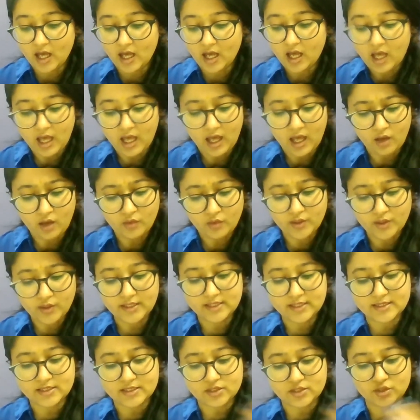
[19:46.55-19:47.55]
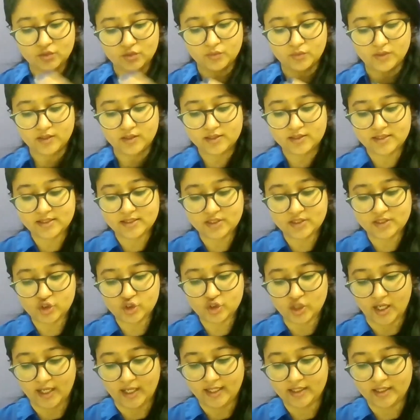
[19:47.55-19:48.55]
how he is towards his
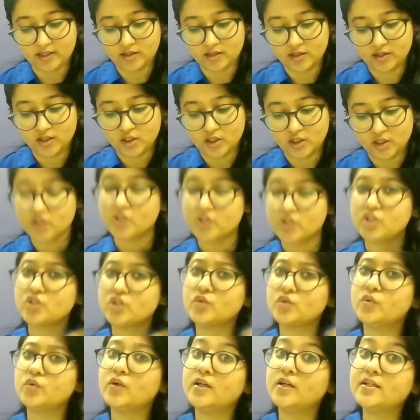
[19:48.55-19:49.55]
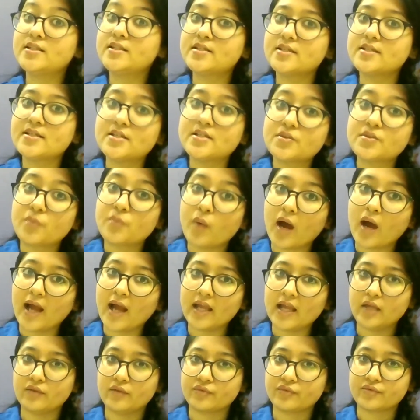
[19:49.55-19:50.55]
child, towards his
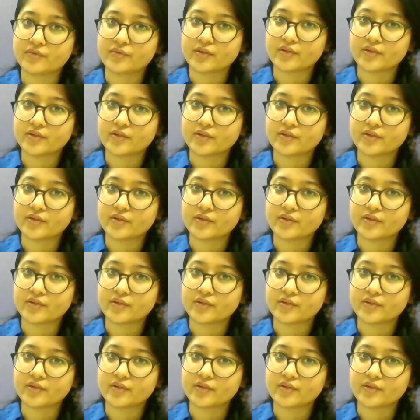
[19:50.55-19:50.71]
wife,